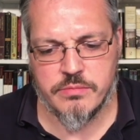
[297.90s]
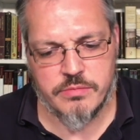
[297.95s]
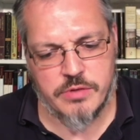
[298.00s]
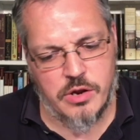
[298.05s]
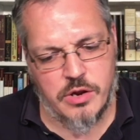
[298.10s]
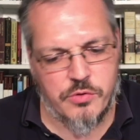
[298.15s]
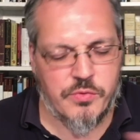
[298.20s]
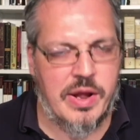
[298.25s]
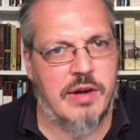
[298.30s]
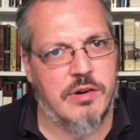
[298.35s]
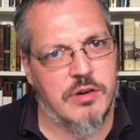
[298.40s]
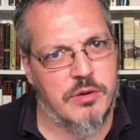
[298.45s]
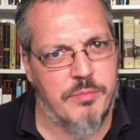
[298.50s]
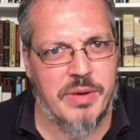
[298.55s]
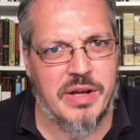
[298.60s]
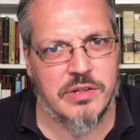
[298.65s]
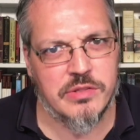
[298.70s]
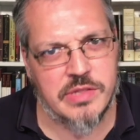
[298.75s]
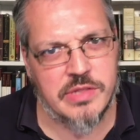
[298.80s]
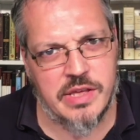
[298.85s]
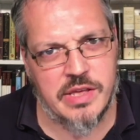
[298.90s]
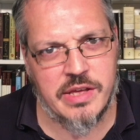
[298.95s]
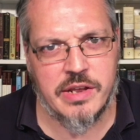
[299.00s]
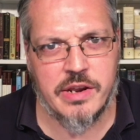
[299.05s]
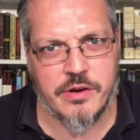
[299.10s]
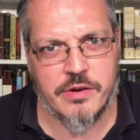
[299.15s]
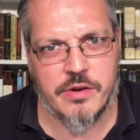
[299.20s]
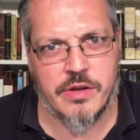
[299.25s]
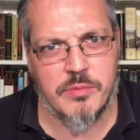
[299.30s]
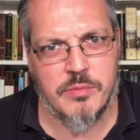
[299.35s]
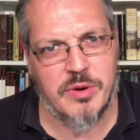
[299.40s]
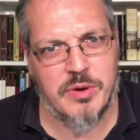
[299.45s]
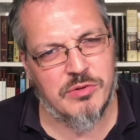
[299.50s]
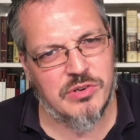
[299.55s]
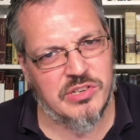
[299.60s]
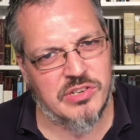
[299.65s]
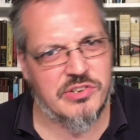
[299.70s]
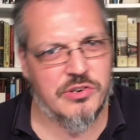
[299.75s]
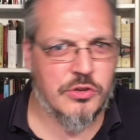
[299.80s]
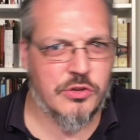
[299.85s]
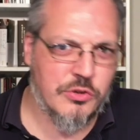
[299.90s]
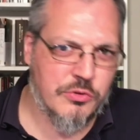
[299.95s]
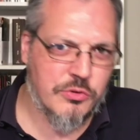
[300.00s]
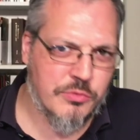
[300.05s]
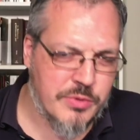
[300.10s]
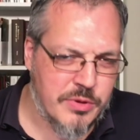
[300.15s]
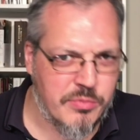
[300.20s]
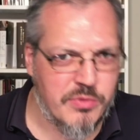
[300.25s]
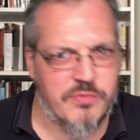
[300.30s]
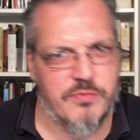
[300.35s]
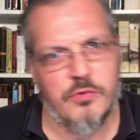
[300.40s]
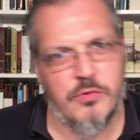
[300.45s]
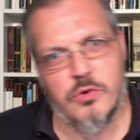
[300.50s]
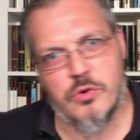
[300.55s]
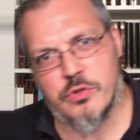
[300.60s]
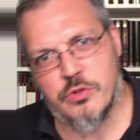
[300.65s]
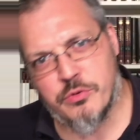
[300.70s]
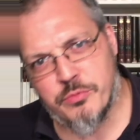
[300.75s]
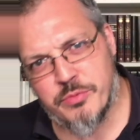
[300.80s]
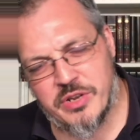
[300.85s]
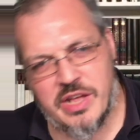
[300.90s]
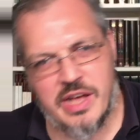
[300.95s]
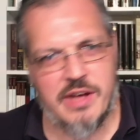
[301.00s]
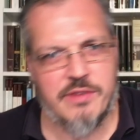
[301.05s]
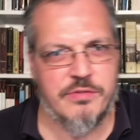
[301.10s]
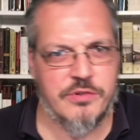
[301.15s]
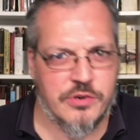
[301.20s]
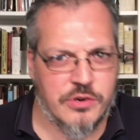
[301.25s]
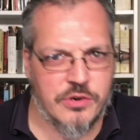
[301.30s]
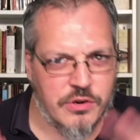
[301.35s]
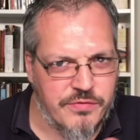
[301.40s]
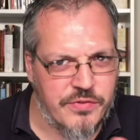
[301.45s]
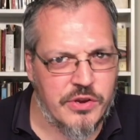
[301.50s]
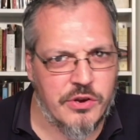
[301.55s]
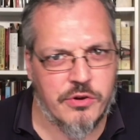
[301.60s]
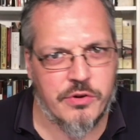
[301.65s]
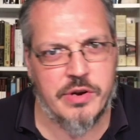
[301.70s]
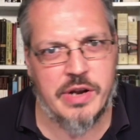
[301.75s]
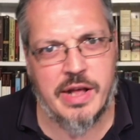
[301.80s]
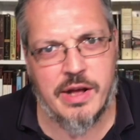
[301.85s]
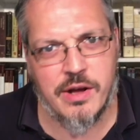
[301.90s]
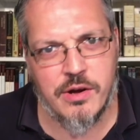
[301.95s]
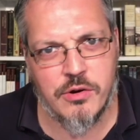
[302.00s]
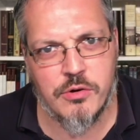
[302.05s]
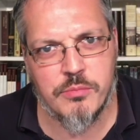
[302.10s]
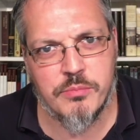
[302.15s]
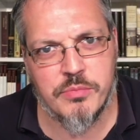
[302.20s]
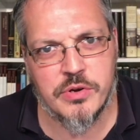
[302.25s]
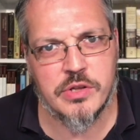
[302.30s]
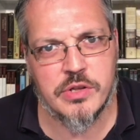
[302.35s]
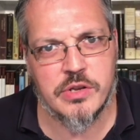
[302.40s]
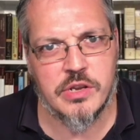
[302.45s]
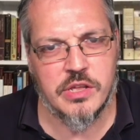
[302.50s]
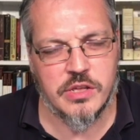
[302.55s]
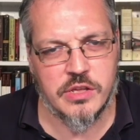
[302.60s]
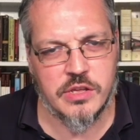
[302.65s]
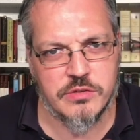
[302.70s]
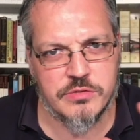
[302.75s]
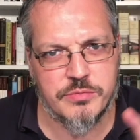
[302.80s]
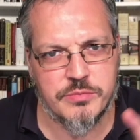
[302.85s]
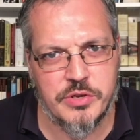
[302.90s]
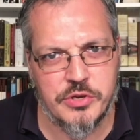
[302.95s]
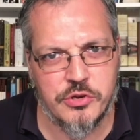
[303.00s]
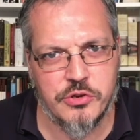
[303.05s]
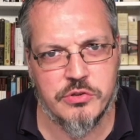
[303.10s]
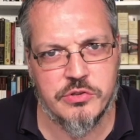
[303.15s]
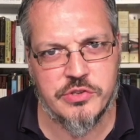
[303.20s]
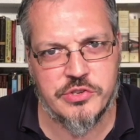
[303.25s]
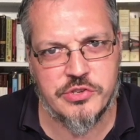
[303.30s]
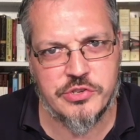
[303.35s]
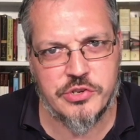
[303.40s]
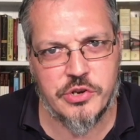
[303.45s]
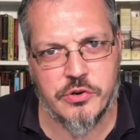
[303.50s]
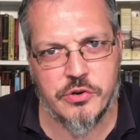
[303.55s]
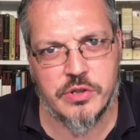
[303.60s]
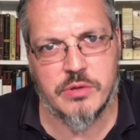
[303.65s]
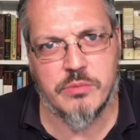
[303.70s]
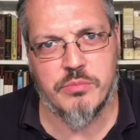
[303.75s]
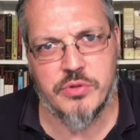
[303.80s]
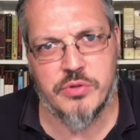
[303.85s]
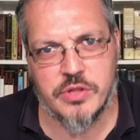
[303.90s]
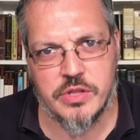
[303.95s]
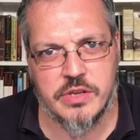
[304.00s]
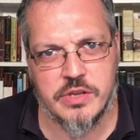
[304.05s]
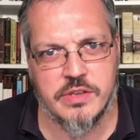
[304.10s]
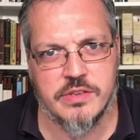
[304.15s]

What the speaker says: around about that area. I might want to start a little bit before, a little bit after. I'll figure it out, but it gives me a good starting place,